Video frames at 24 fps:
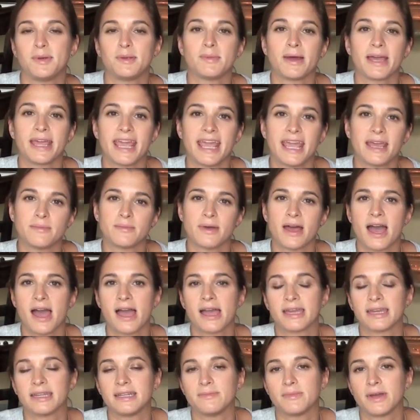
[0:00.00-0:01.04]
in my
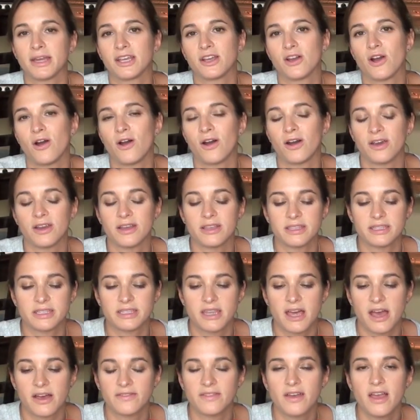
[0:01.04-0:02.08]
handbag and in my car and
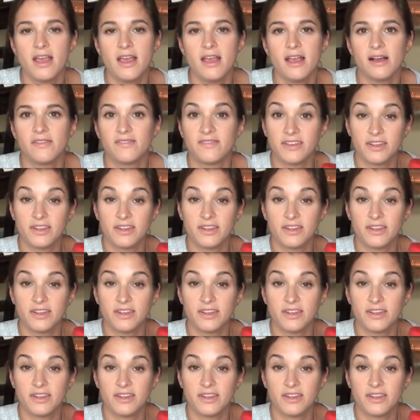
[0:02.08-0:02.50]
stuff.